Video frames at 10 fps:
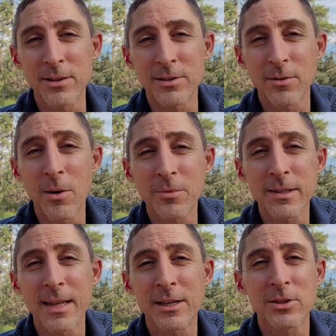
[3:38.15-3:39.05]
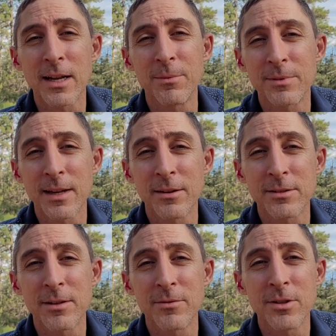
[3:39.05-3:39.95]
So hopefully that should help out
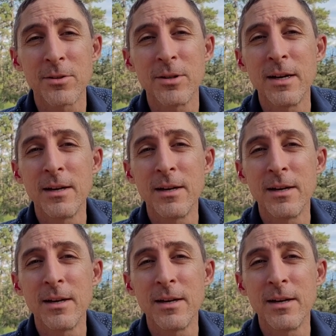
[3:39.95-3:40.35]
some of you